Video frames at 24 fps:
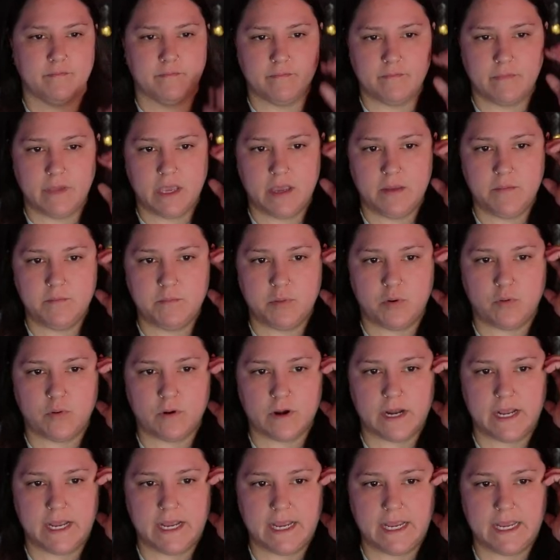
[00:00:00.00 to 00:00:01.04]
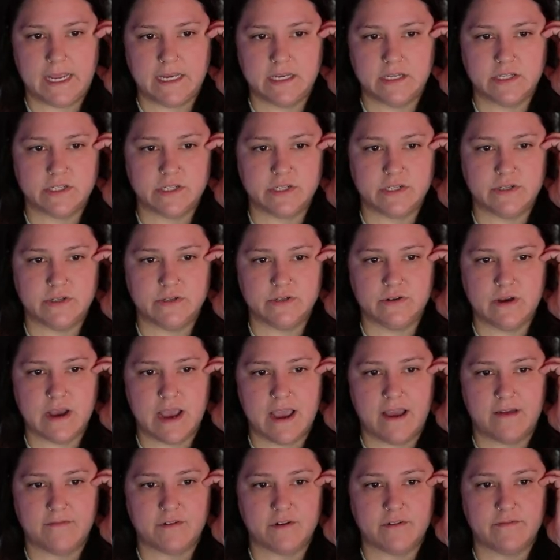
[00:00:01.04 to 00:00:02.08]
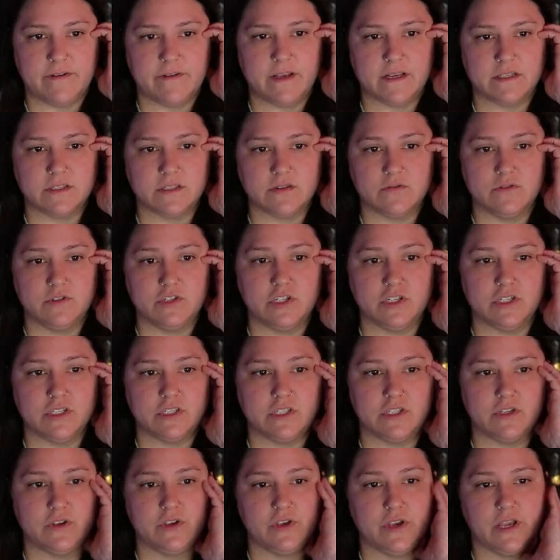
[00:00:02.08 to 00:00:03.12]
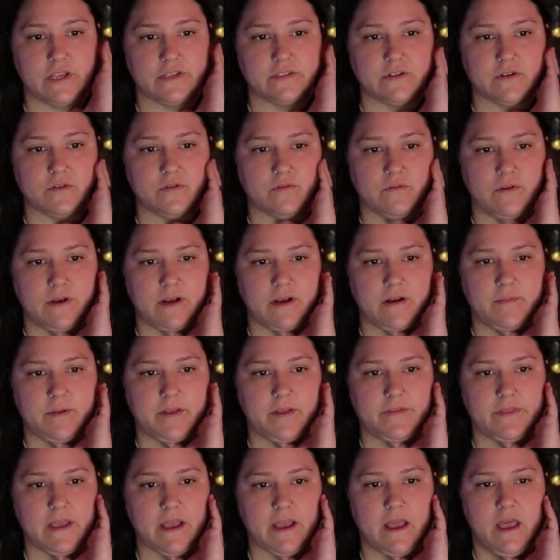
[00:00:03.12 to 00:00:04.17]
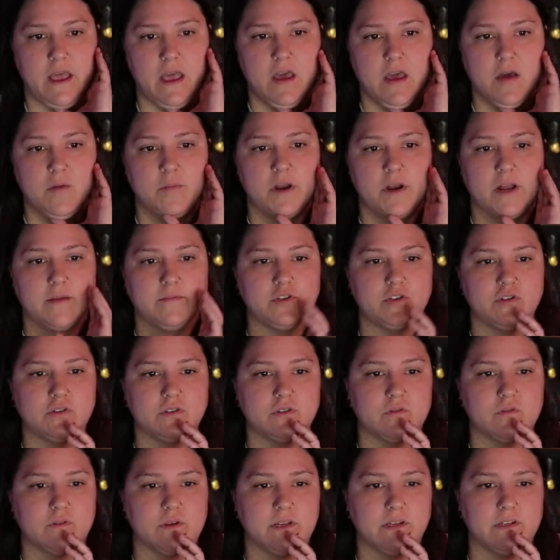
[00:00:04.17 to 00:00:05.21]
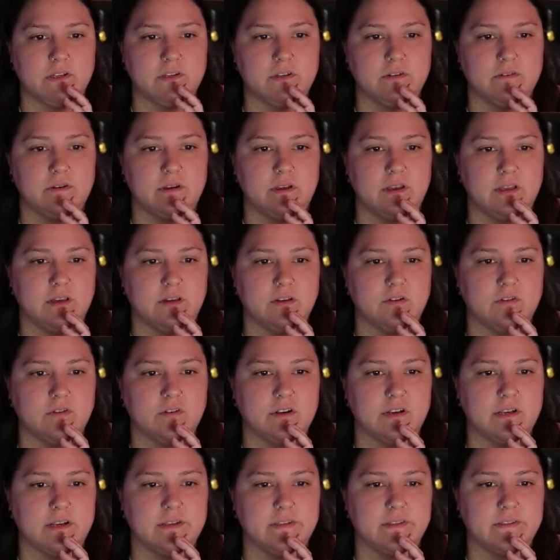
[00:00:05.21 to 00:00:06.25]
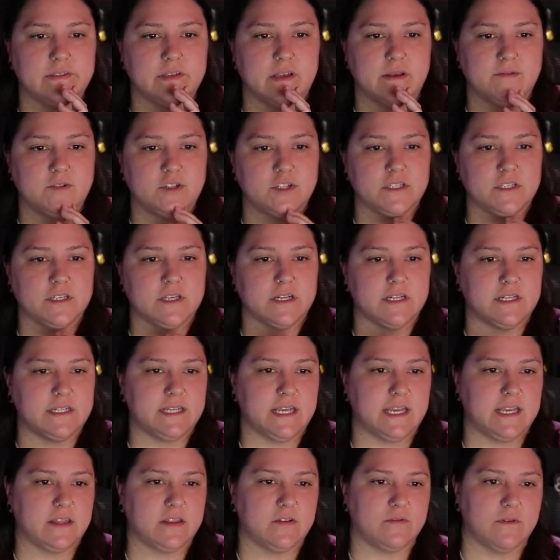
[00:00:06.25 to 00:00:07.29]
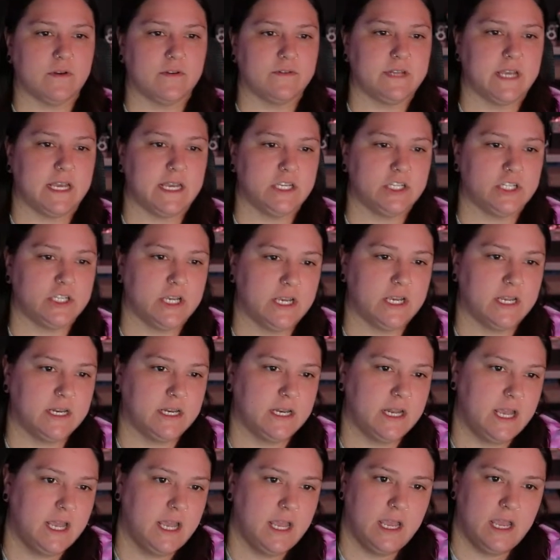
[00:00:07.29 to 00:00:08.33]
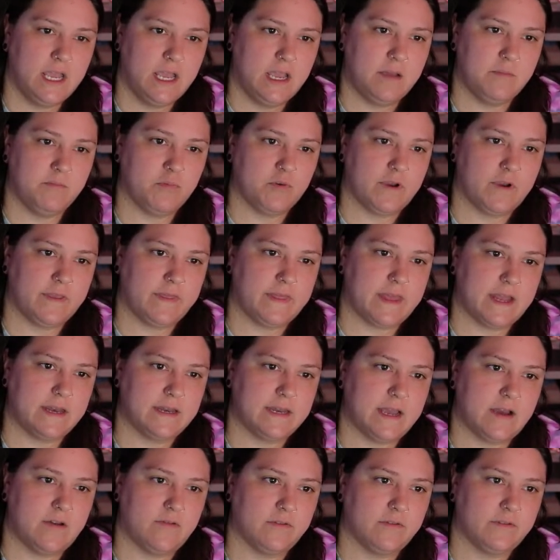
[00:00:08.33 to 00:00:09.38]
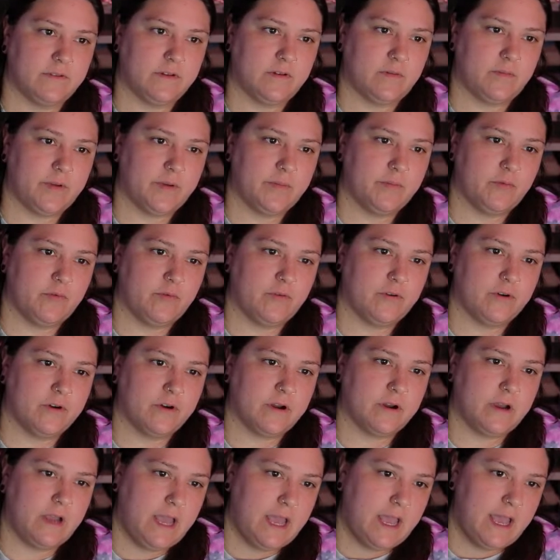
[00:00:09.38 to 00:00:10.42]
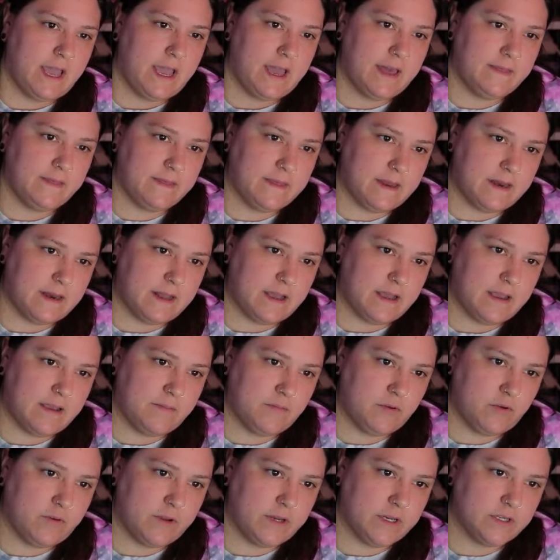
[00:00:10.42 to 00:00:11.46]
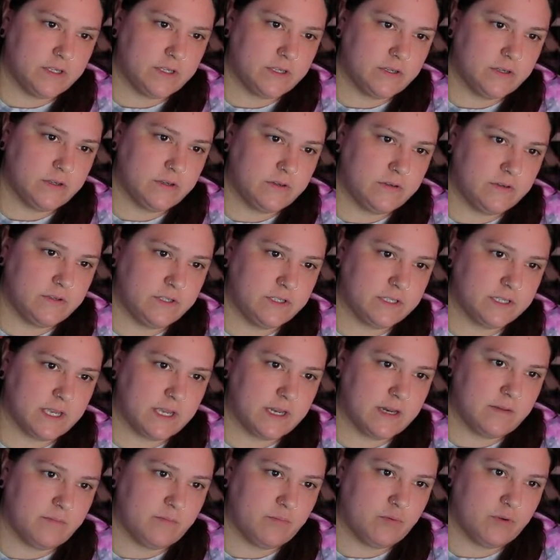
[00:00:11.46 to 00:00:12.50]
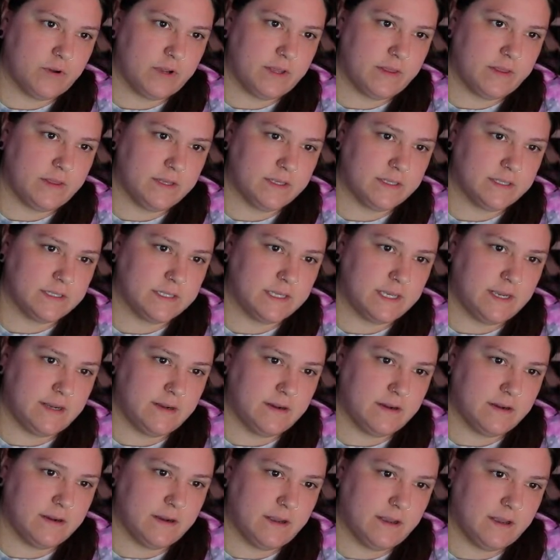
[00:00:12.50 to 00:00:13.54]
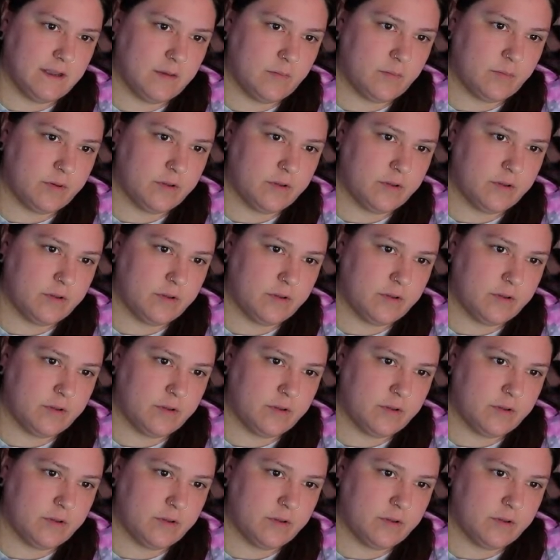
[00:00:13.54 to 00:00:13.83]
importing into After Effects, so just so you guys are aware about that. But I'm just going to increase, I'm just going to take the rotation and bring that down a little bit more. And then I'm going to just kind of bring this here up.